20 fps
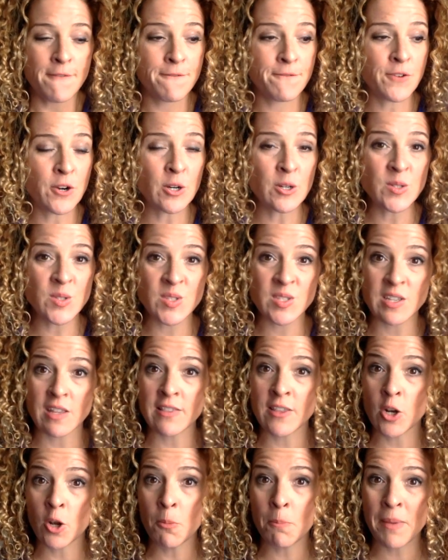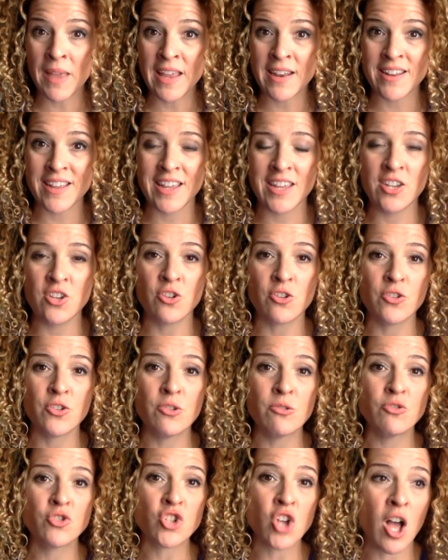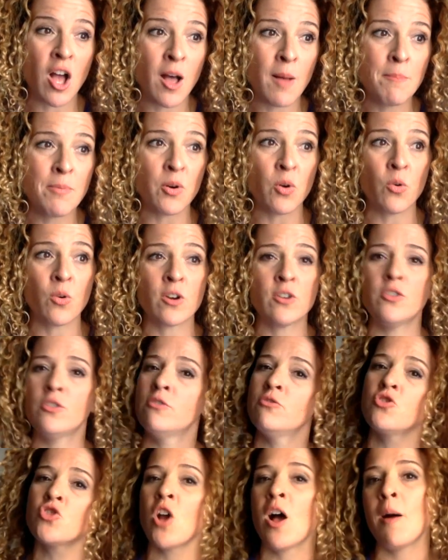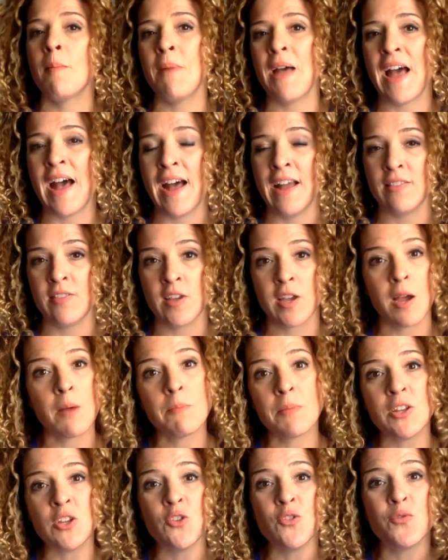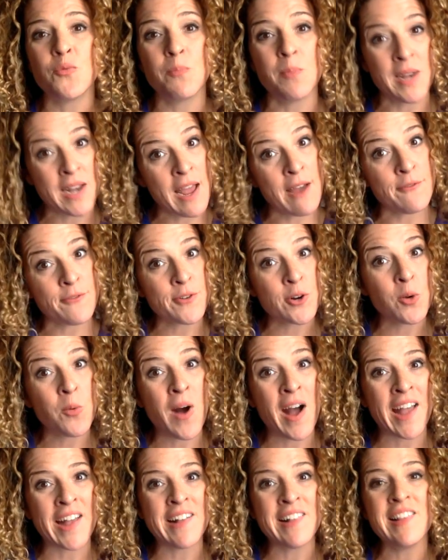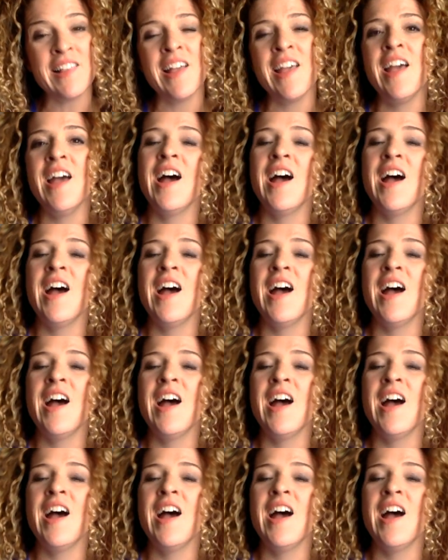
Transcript: first little bit in your new job or new job at the company you've been at for a while.